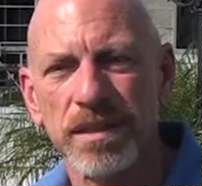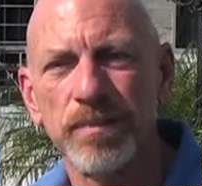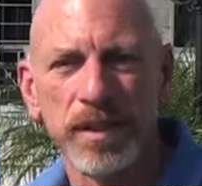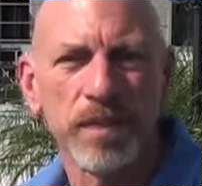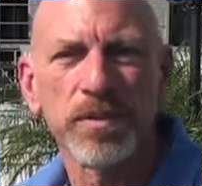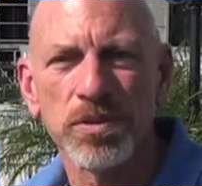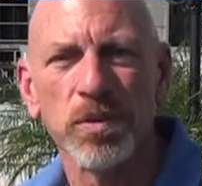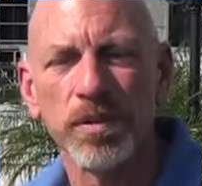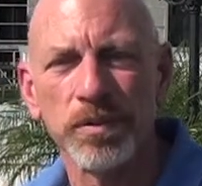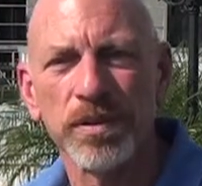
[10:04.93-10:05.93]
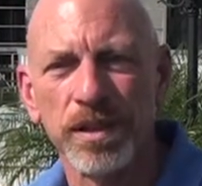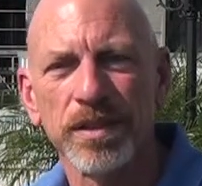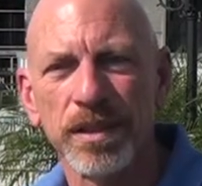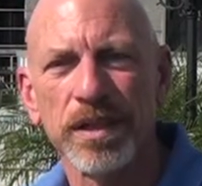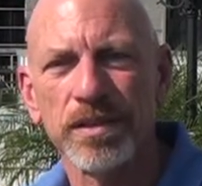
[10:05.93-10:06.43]
a mini resort
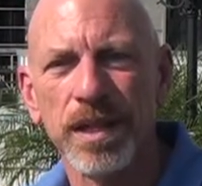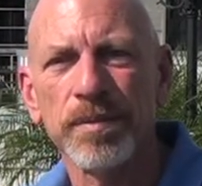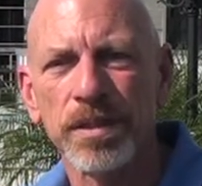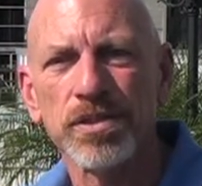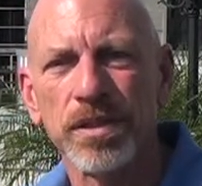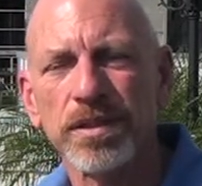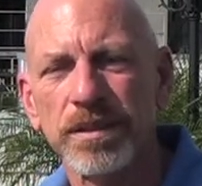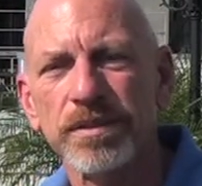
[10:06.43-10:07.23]
within the entertainment district.